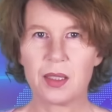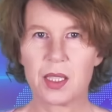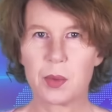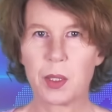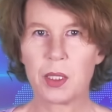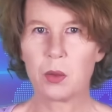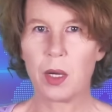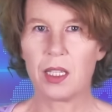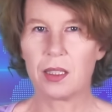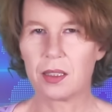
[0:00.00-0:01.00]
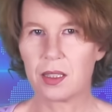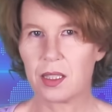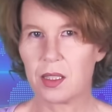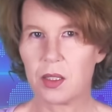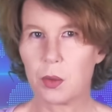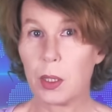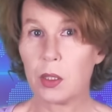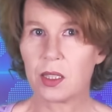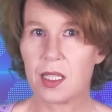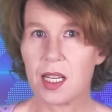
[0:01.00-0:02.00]
It's been a while since we
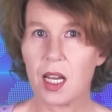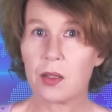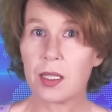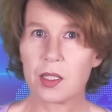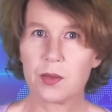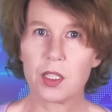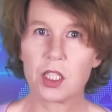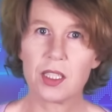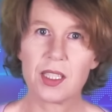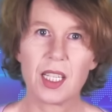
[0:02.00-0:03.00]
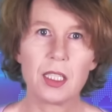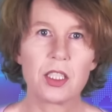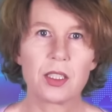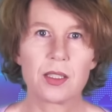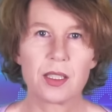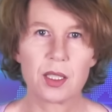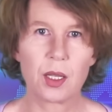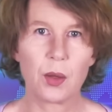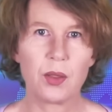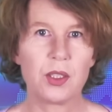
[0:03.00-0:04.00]
looked at how artificial intelligence is
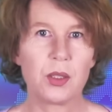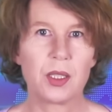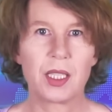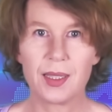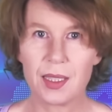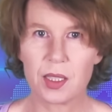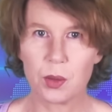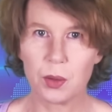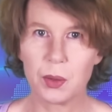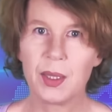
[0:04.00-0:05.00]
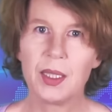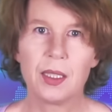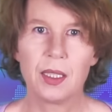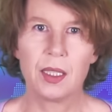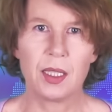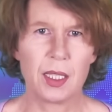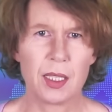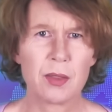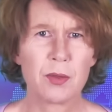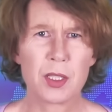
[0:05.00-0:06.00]
going to kill us all. And
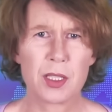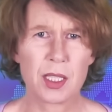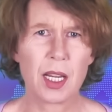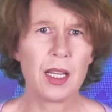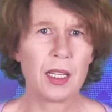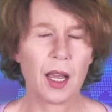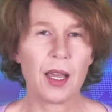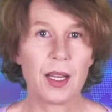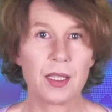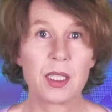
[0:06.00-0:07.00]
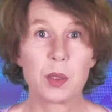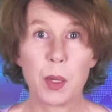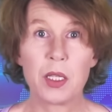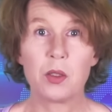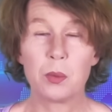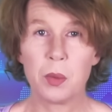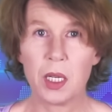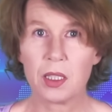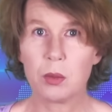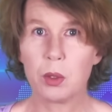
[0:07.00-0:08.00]
I have to say, AI's made
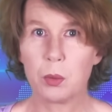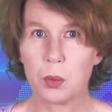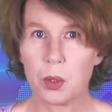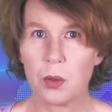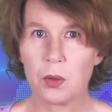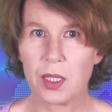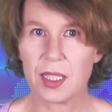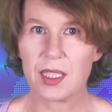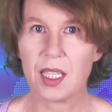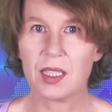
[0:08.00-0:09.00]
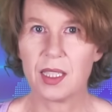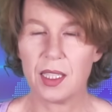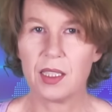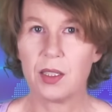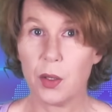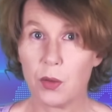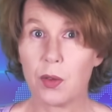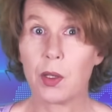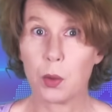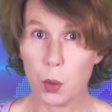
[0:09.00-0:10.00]
remarkable progress at taking over the